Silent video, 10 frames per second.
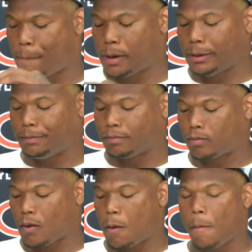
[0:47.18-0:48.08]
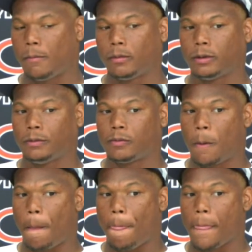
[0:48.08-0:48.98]
A new position that hasn't been
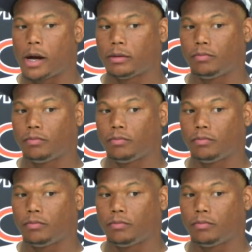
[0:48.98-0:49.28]
invented yet.